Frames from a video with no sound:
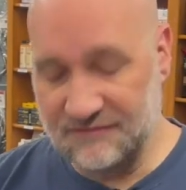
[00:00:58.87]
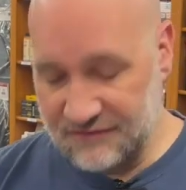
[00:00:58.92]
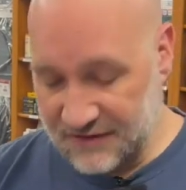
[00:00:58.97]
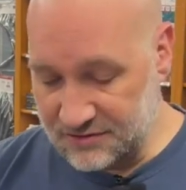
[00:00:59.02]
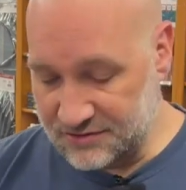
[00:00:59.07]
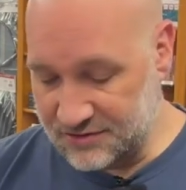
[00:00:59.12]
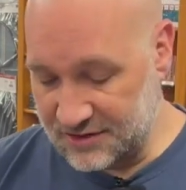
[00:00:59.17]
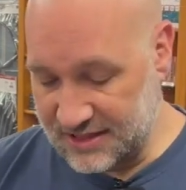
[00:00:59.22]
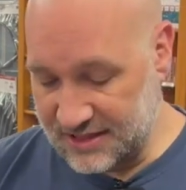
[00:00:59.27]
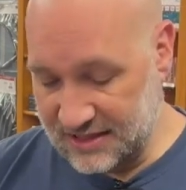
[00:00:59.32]

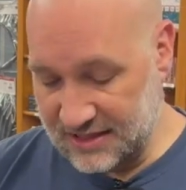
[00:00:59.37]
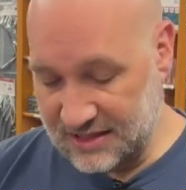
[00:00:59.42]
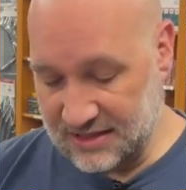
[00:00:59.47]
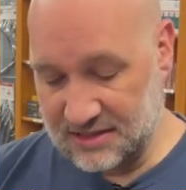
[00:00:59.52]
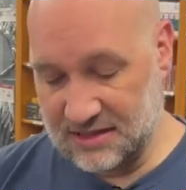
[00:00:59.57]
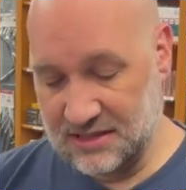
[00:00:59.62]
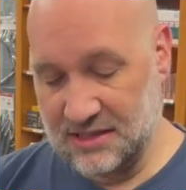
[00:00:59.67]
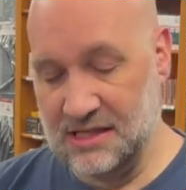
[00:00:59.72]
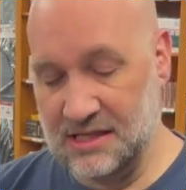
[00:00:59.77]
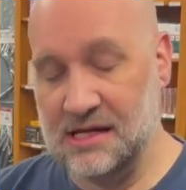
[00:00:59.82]
Filter Kit.
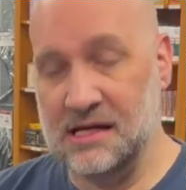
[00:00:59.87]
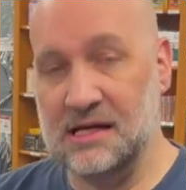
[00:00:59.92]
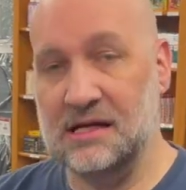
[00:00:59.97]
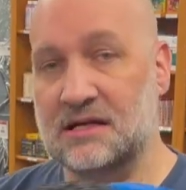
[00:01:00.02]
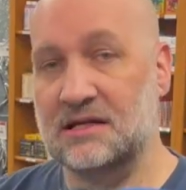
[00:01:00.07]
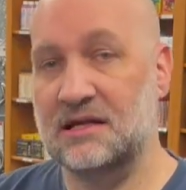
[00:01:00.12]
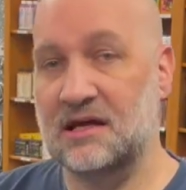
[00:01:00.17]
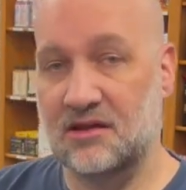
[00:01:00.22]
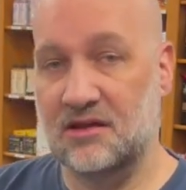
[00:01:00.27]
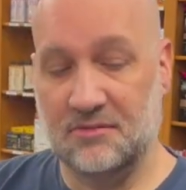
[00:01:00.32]

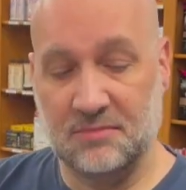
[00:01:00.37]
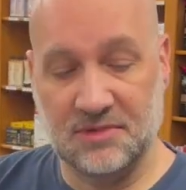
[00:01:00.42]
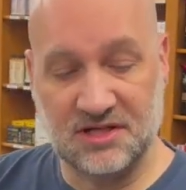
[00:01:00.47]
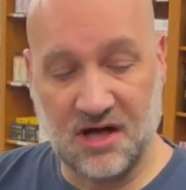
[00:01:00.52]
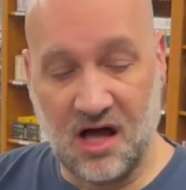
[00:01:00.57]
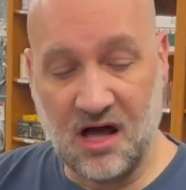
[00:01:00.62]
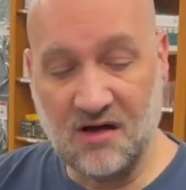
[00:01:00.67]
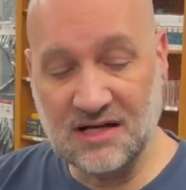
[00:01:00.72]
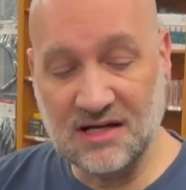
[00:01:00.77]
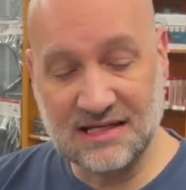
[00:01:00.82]
Now the
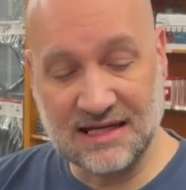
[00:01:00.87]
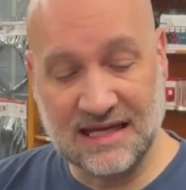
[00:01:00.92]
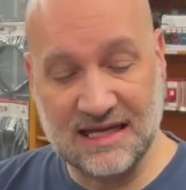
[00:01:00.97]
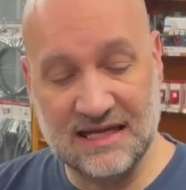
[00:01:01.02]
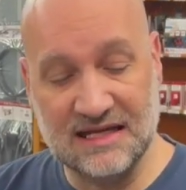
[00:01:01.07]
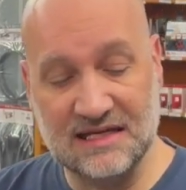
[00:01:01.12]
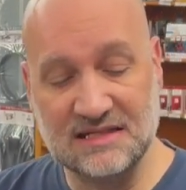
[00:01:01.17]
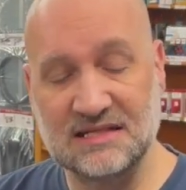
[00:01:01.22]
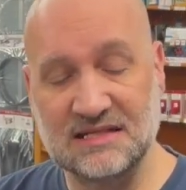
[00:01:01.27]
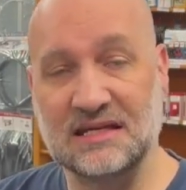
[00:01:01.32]
Matala
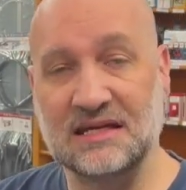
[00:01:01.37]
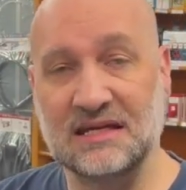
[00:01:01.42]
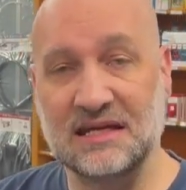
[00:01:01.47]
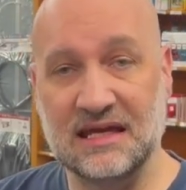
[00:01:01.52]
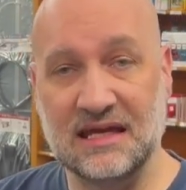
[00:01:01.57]
Kit